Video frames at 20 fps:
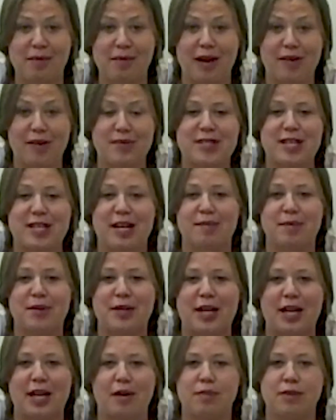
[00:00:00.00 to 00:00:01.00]
I'm Sam, your
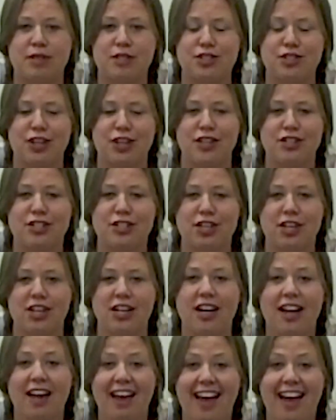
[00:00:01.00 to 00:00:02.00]
camp
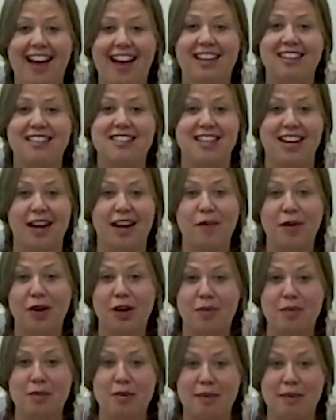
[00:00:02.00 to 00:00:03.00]
instructor, and today we're going
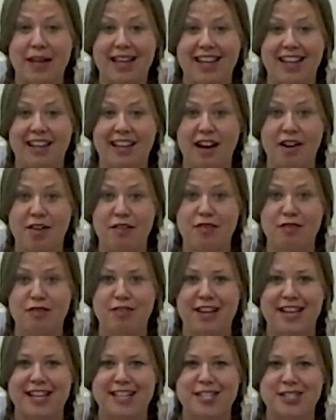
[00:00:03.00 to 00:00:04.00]
to be making
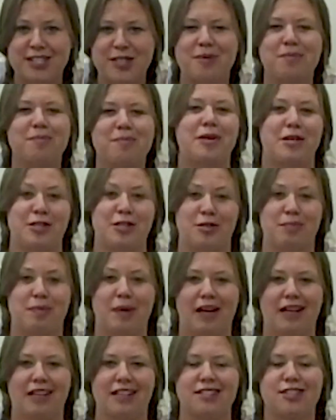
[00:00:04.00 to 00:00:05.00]
face pinch
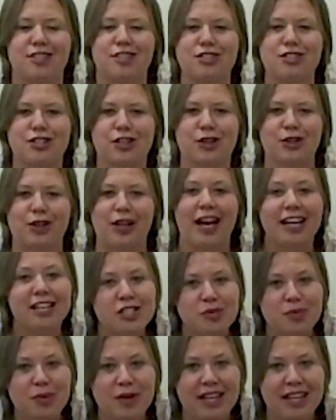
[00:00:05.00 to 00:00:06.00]
pots. So
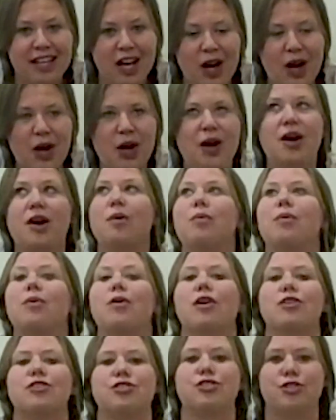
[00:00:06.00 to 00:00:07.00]
last week
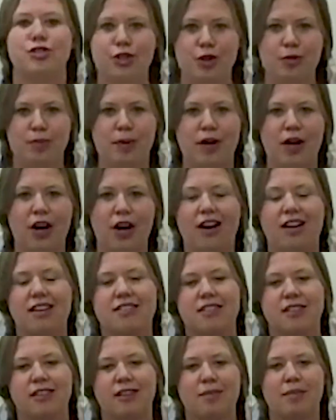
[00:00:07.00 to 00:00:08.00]
was super
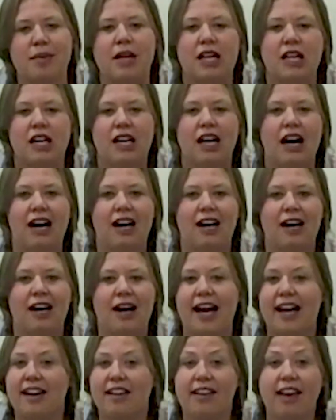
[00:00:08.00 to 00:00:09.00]
awesome. I
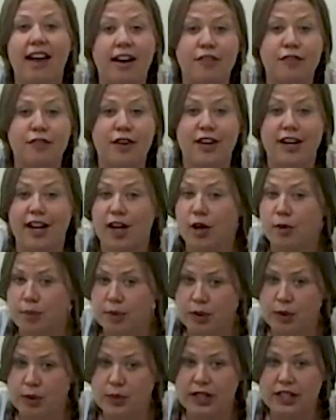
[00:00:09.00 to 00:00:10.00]
had a lot of fun. I hope
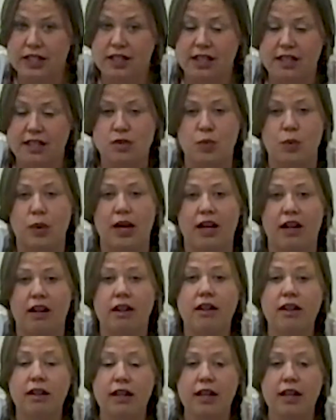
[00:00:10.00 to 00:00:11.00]
you did as
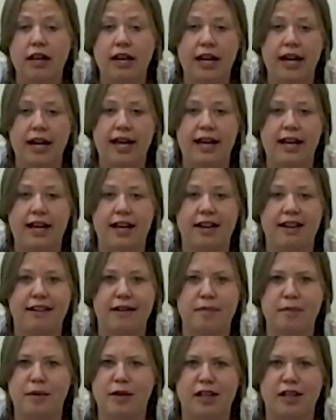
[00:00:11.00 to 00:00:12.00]
well, and
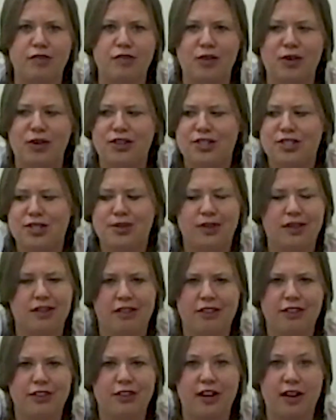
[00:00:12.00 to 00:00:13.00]
I'm looking forward to
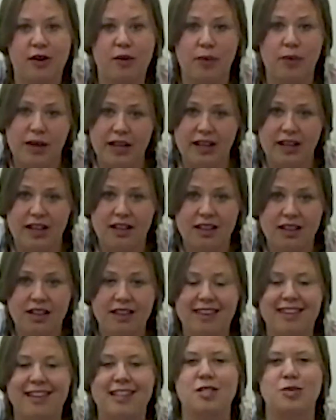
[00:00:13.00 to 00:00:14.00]
another great week.
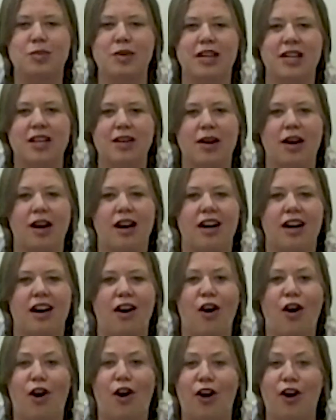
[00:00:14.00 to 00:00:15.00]
This week,
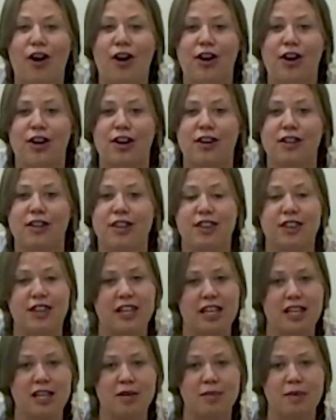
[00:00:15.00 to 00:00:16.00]
our
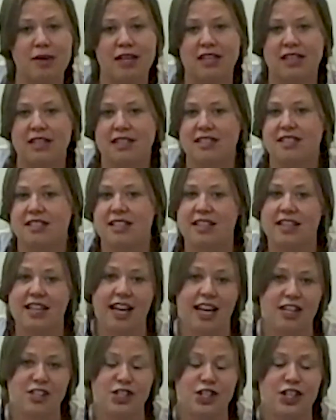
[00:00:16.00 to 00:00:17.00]
theme is
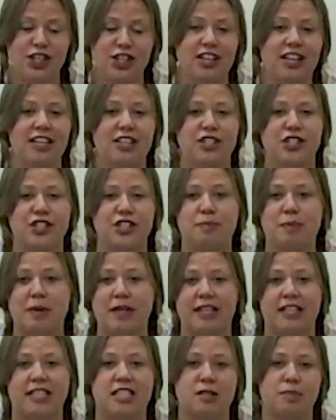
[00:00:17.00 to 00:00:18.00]
nature and just
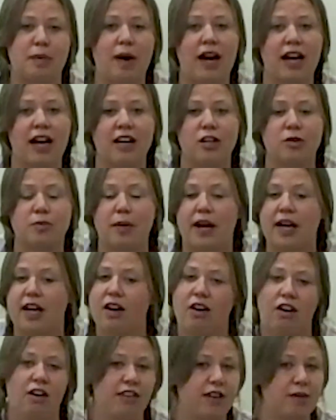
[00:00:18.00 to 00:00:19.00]
being inspired by
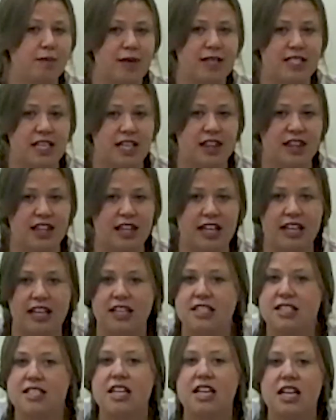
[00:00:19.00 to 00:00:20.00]
all the amazing
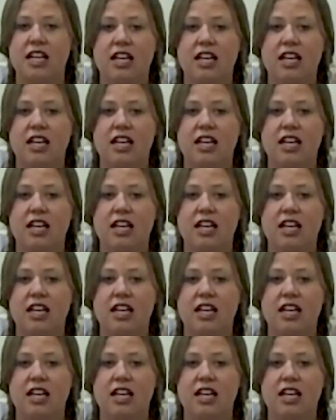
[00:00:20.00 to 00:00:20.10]
things